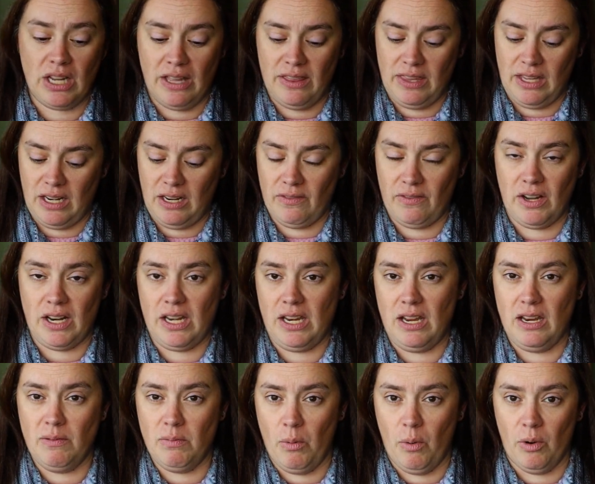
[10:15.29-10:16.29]
and then if I
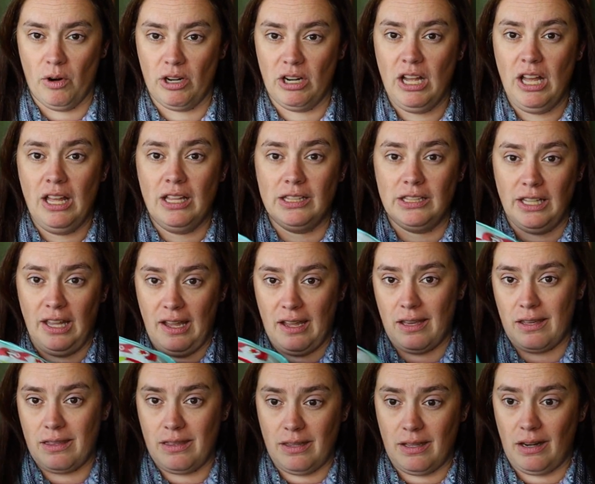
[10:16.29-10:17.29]
need more
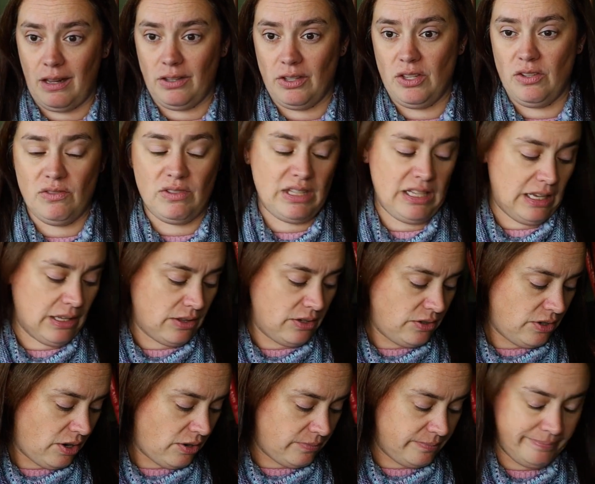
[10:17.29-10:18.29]
length, then I'll use the other
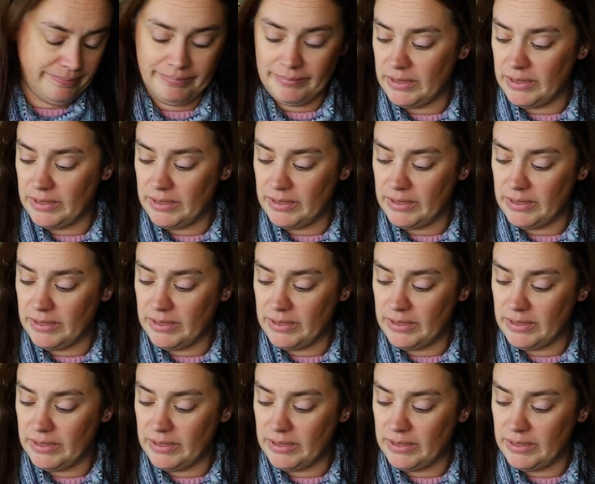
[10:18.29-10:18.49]
yarn.